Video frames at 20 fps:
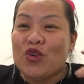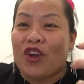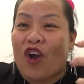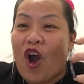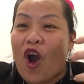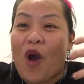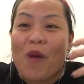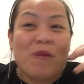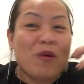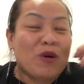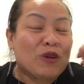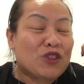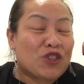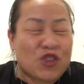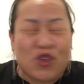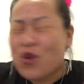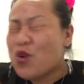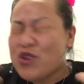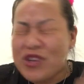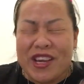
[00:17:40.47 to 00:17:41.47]
almost
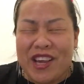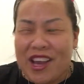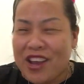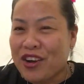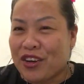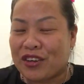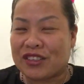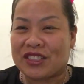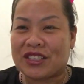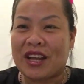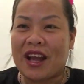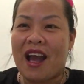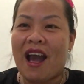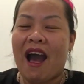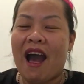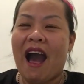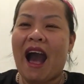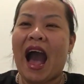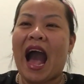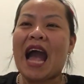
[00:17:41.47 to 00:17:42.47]
2 years,
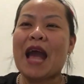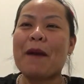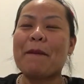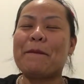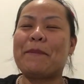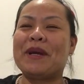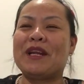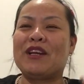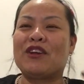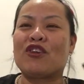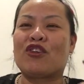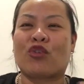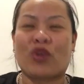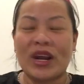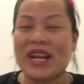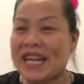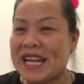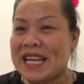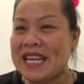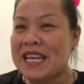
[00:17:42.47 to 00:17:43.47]
I have been
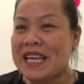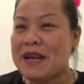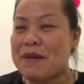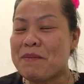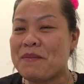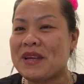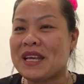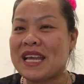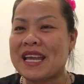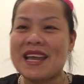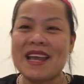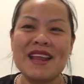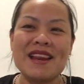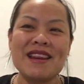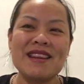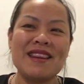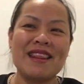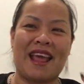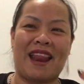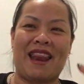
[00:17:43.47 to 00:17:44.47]
greeting him
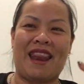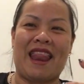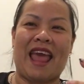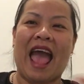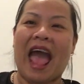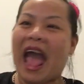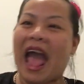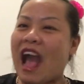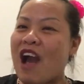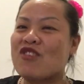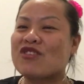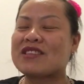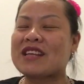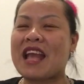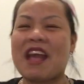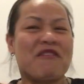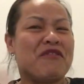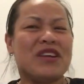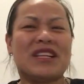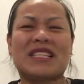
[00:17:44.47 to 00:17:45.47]
in and out
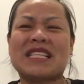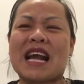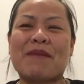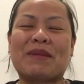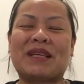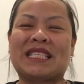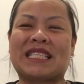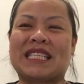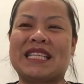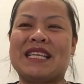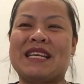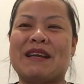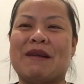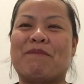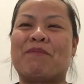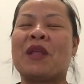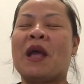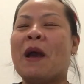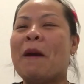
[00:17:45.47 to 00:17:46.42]
every time I see him.